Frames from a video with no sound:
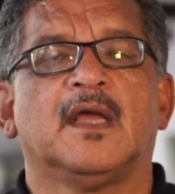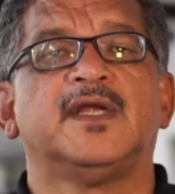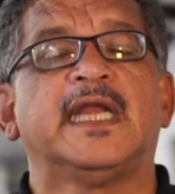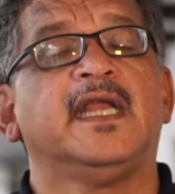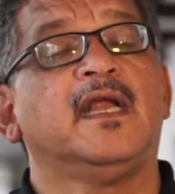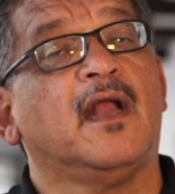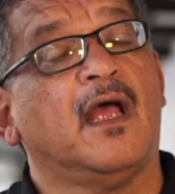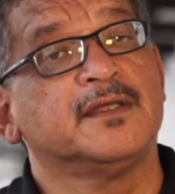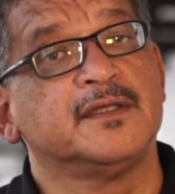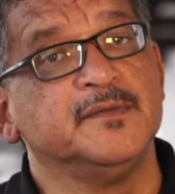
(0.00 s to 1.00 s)
Connecting
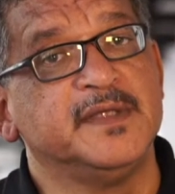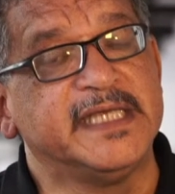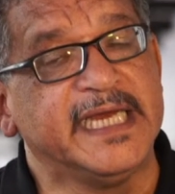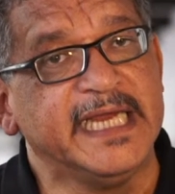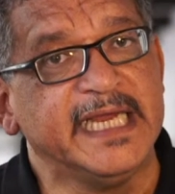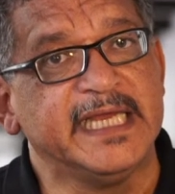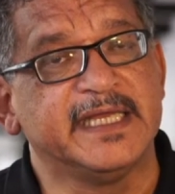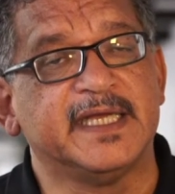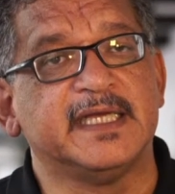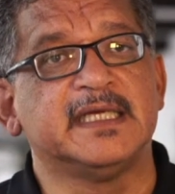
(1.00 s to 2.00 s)
Classrooms 3
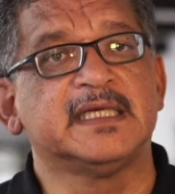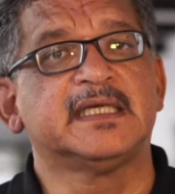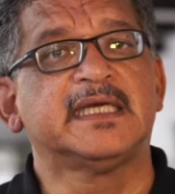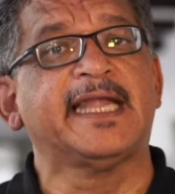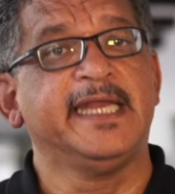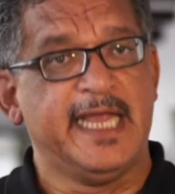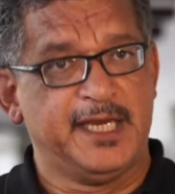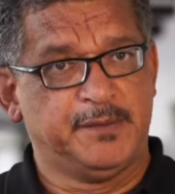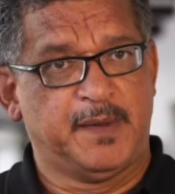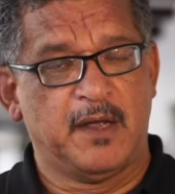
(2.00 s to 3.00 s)
is a cutting
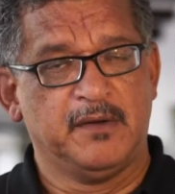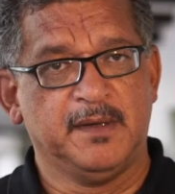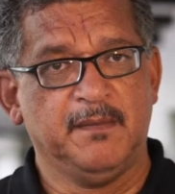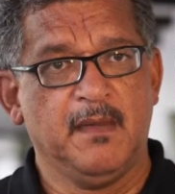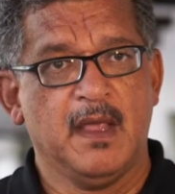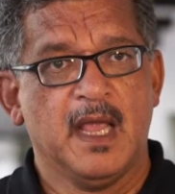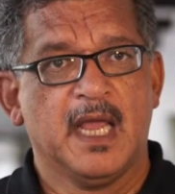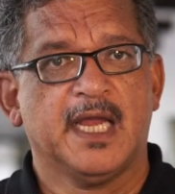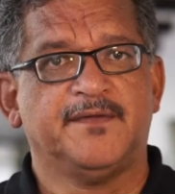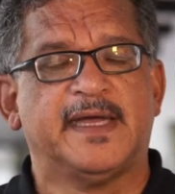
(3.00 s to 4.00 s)
edge program
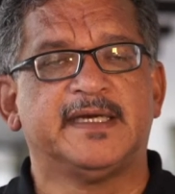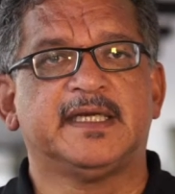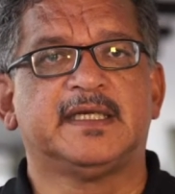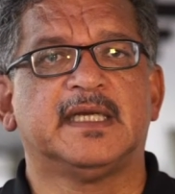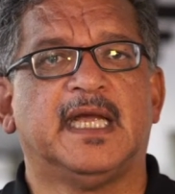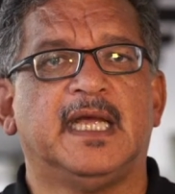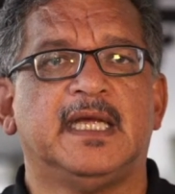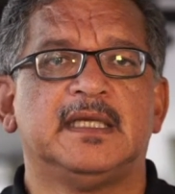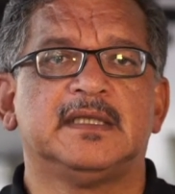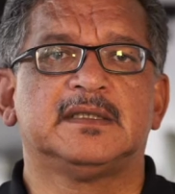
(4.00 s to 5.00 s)
in that it
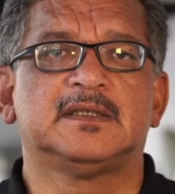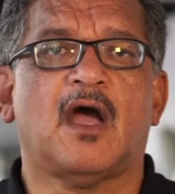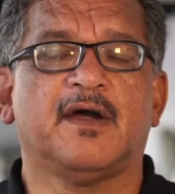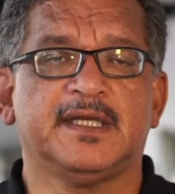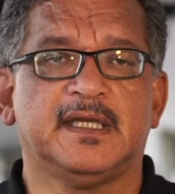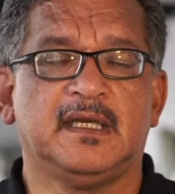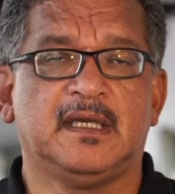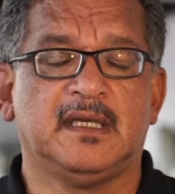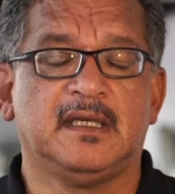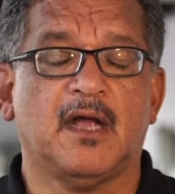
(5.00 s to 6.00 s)

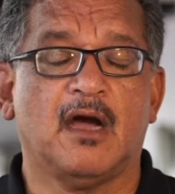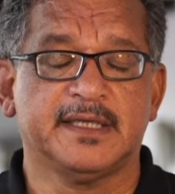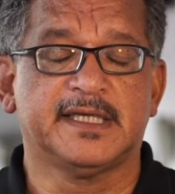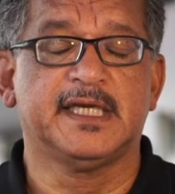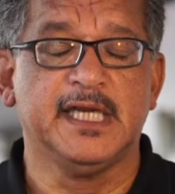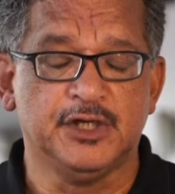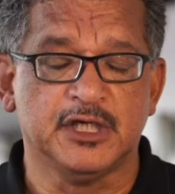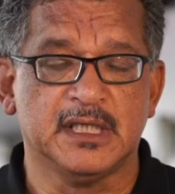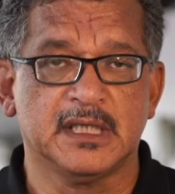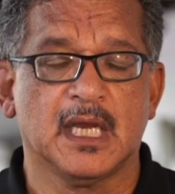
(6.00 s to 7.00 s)
targets
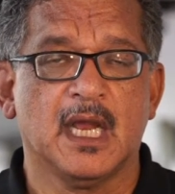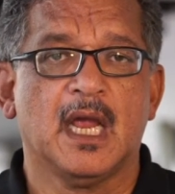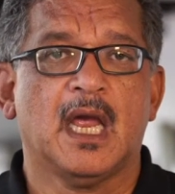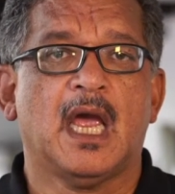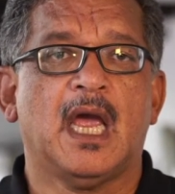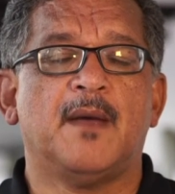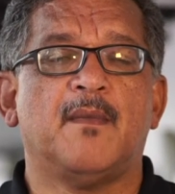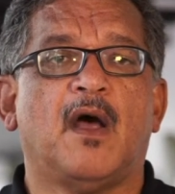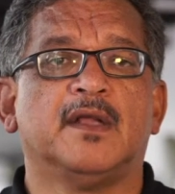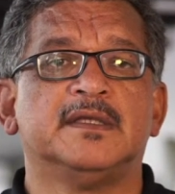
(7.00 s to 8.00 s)
teachers
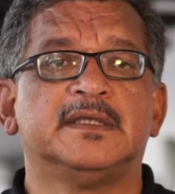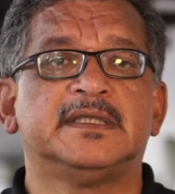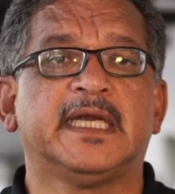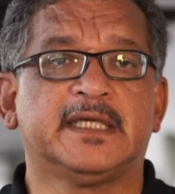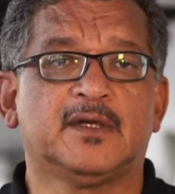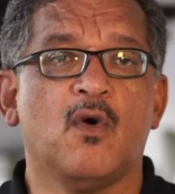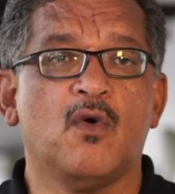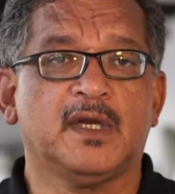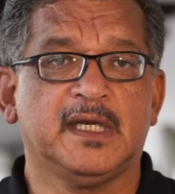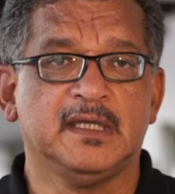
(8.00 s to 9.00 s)
on 6
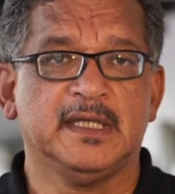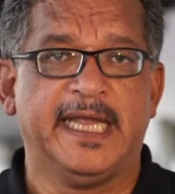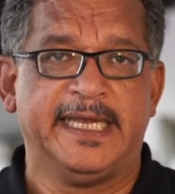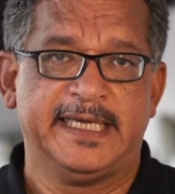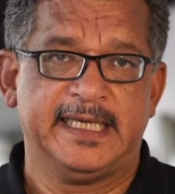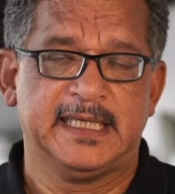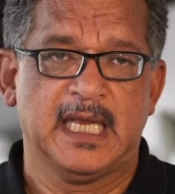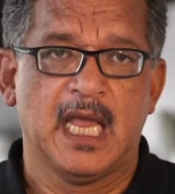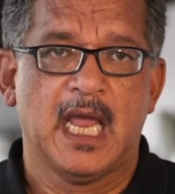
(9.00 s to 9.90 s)
core skill areas.